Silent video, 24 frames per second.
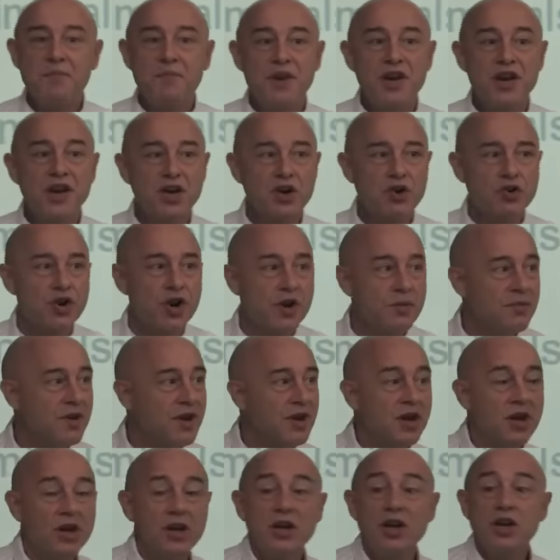be a
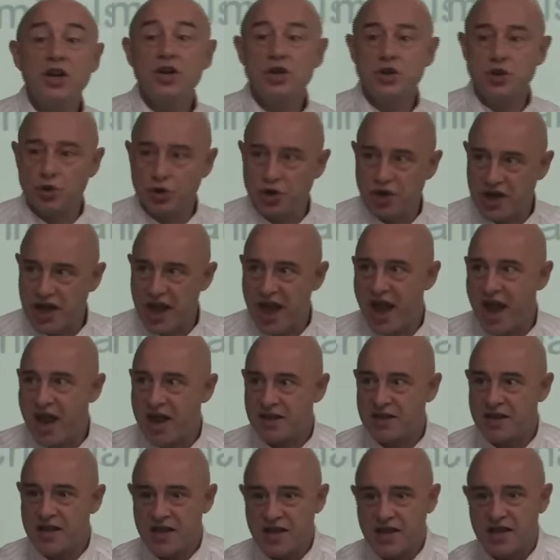criminal. You
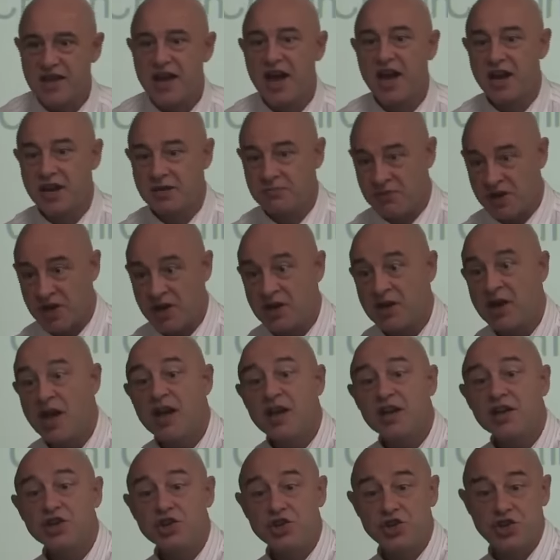can't get him in
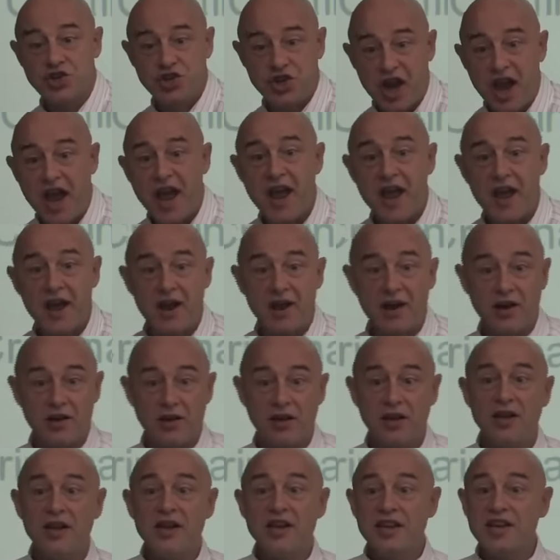
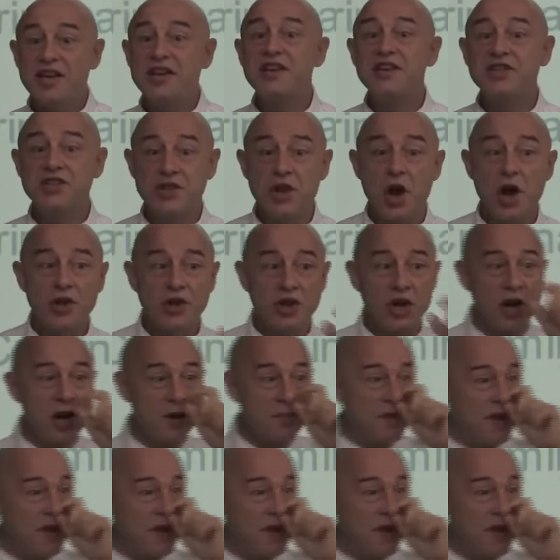jail. He's not going to